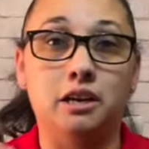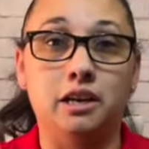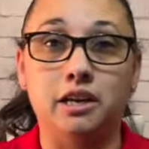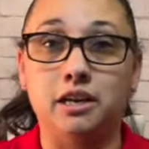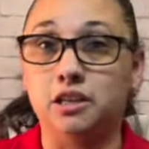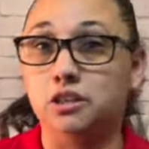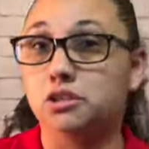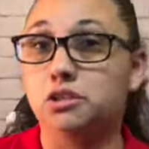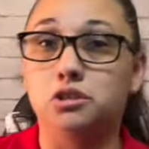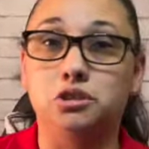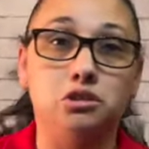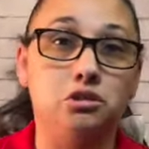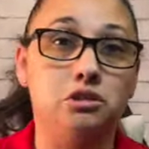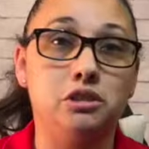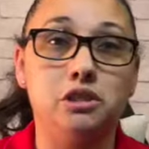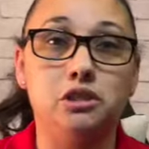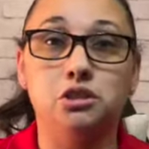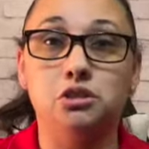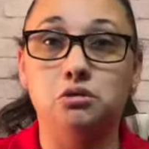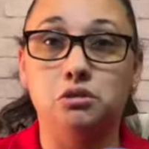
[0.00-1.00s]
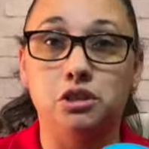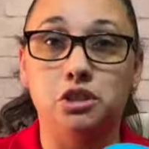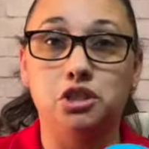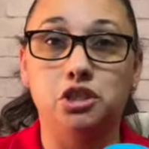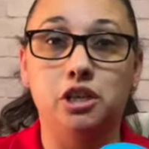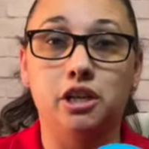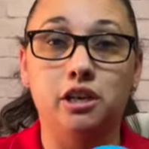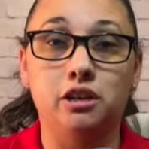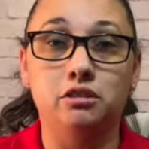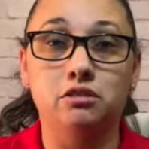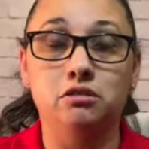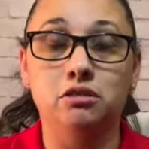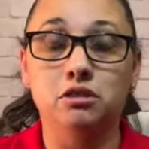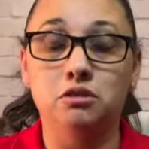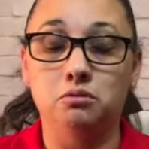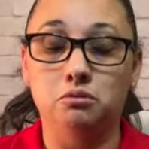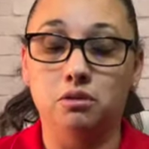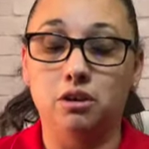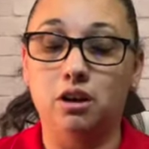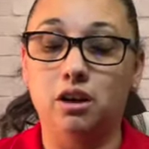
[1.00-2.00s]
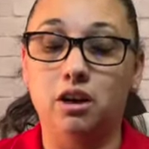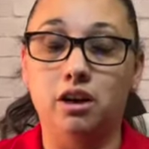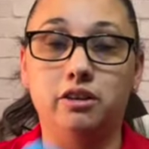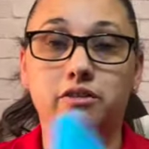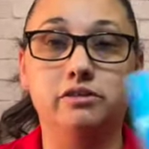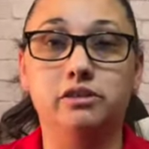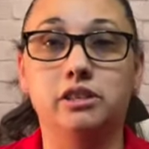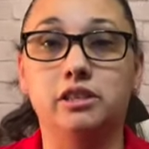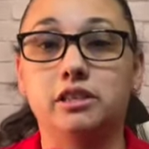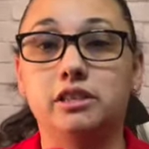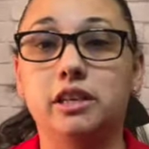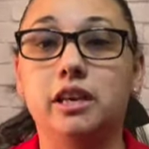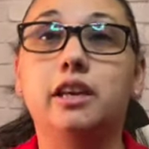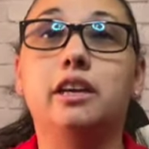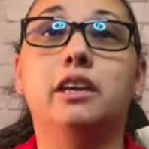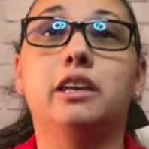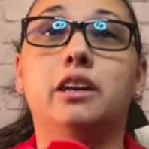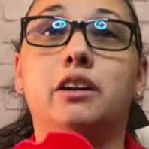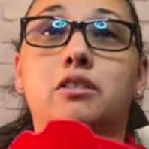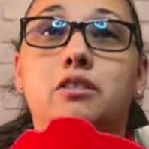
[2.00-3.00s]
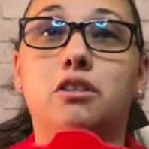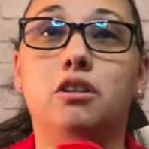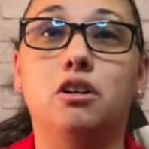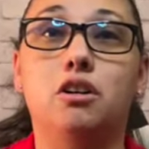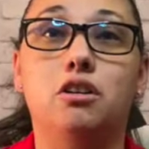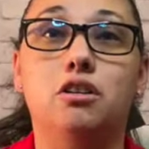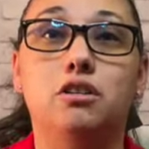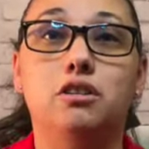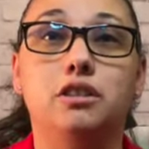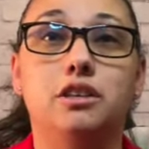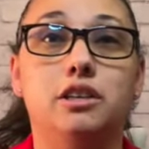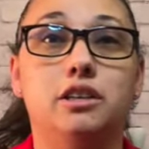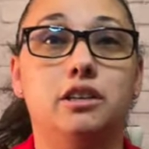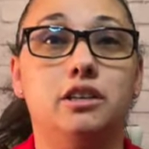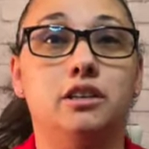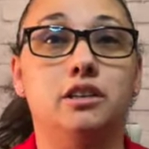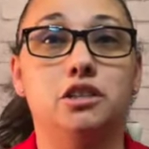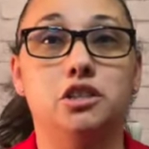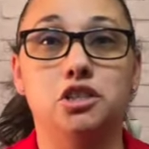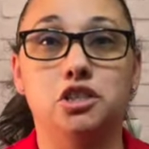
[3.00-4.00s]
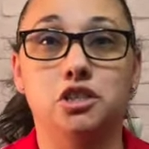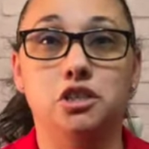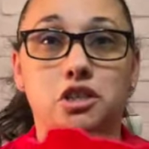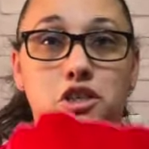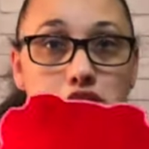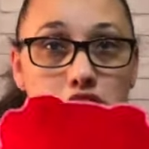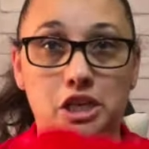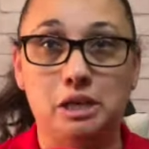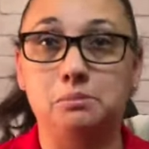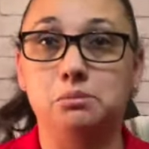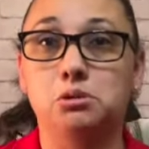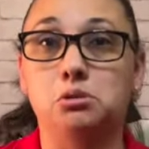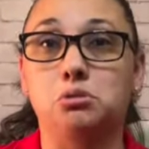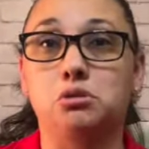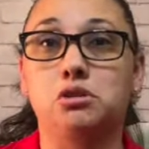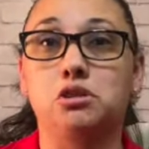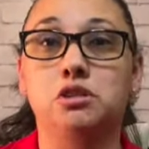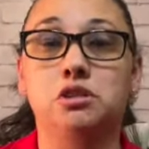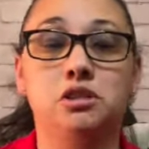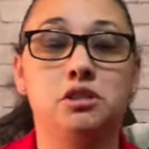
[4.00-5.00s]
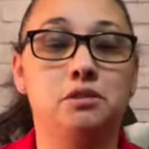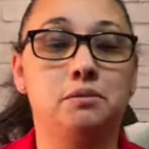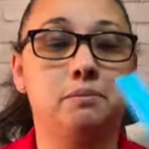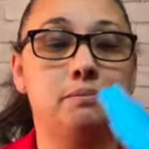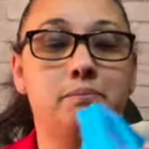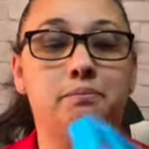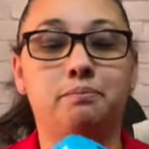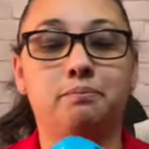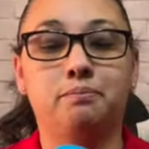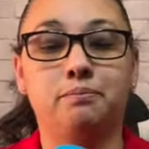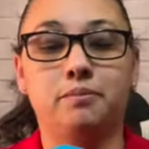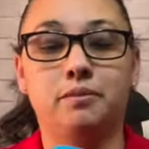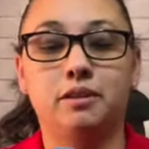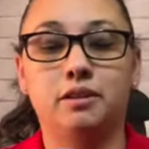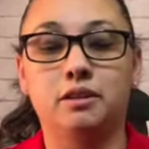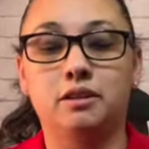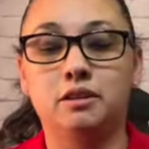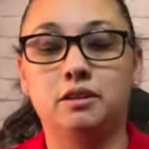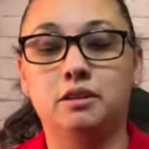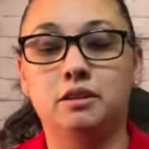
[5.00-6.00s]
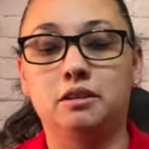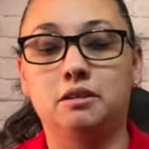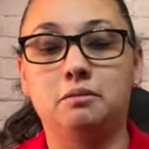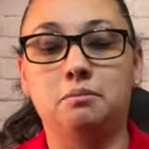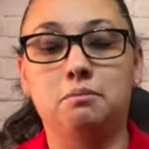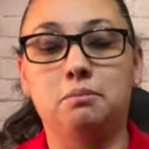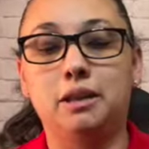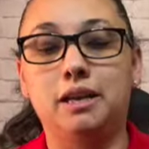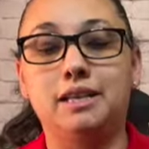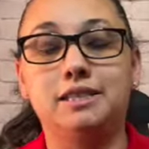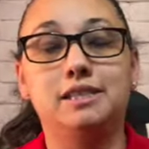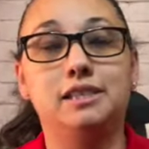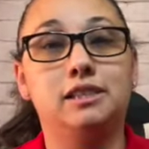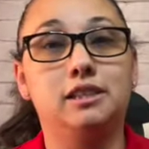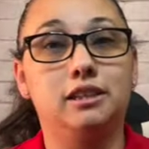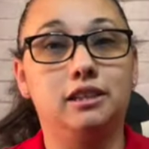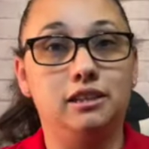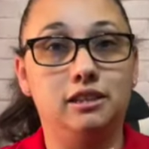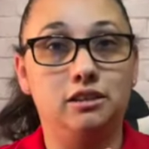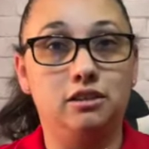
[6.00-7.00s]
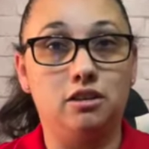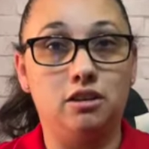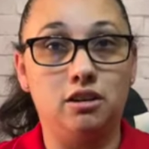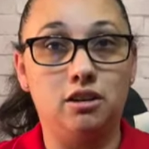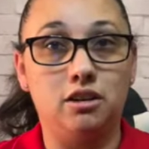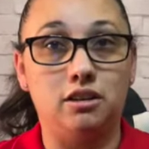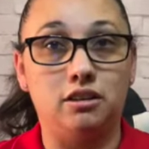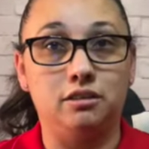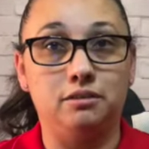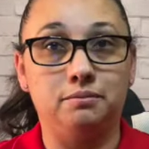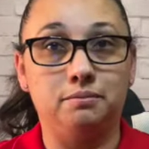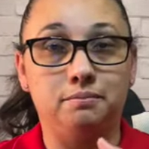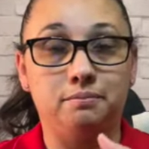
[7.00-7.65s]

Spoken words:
introduce it to a child, obviously taking out all the shape sorters, placing the lid on.